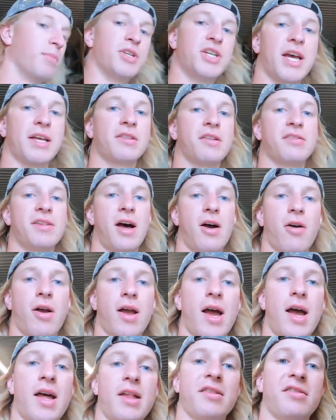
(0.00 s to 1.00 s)
Check this out,
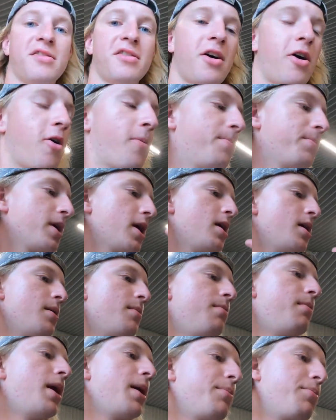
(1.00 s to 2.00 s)
guys. So
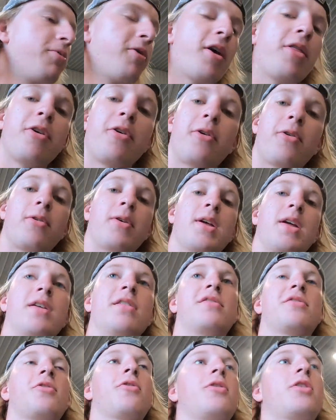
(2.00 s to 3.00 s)
my brother
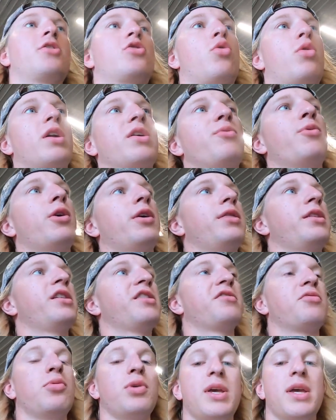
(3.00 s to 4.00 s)
is turning 21
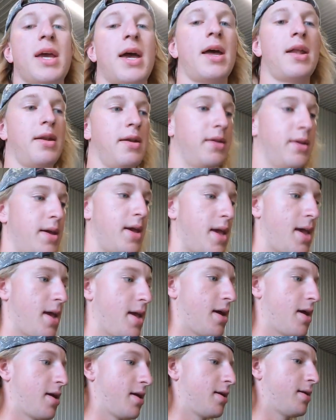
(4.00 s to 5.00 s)
this weekend,
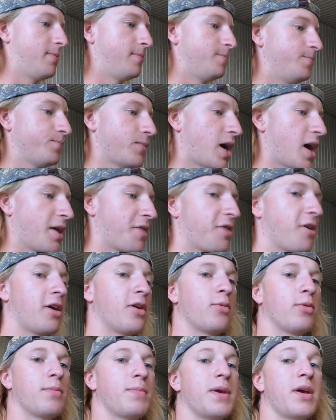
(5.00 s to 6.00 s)
and I thought
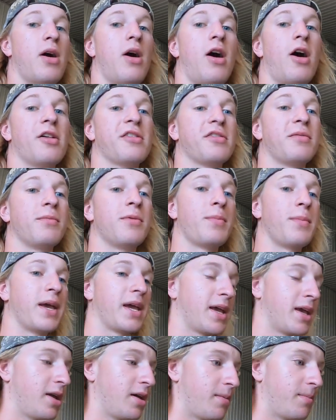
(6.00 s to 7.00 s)
it would be awesome to
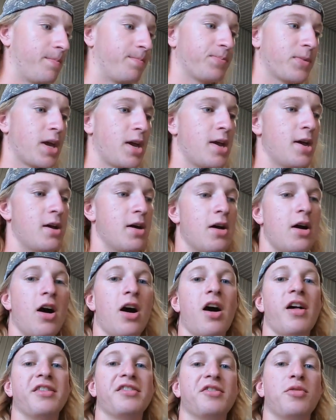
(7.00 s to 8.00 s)
make him
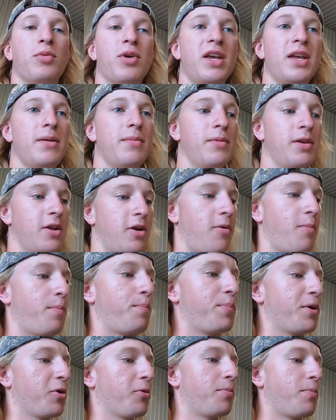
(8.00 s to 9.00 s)
a sweep, you know,
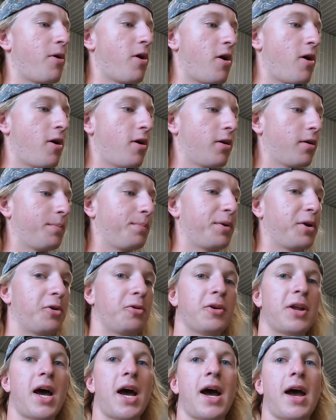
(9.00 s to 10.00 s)
beer pong, beer
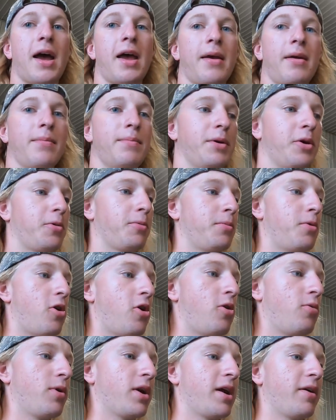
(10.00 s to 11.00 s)
die, beer
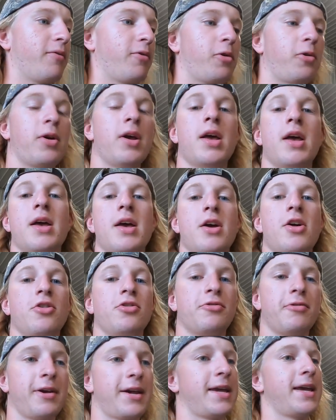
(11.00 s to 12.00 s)
ball, whatever,
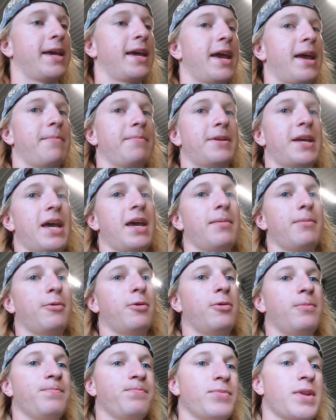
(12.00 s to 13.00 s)
drinking game
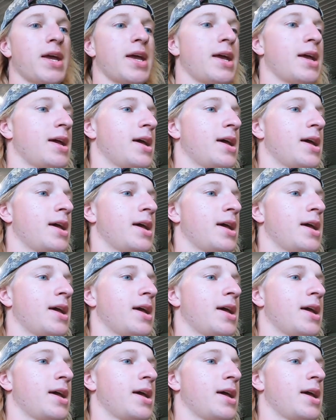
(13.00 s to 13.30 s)
table,